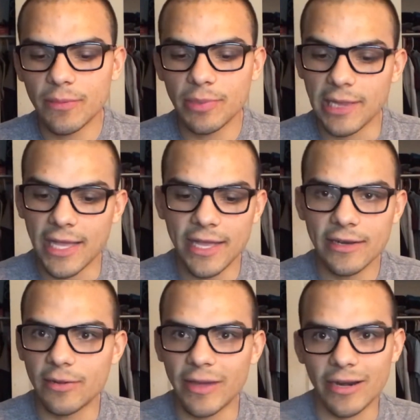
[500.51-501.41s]

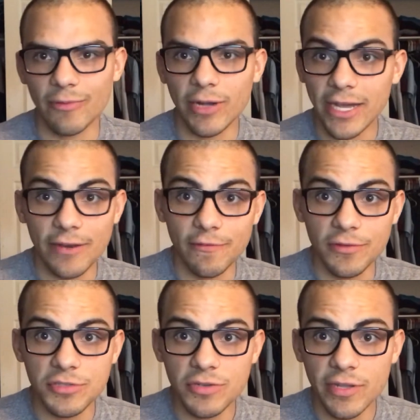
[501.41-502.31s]
plan. No matter what kind of
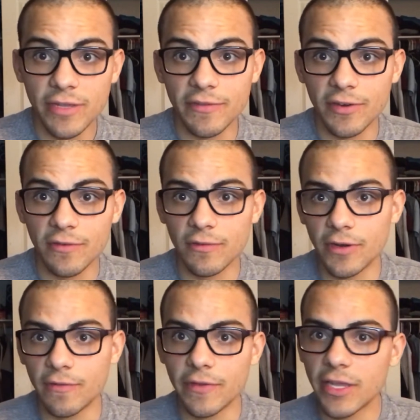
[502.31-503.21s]
foods you eat, if you're
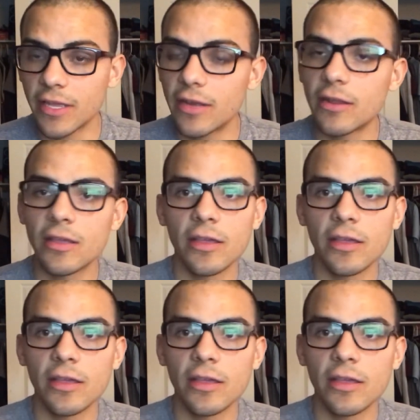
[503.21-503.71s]
vegan,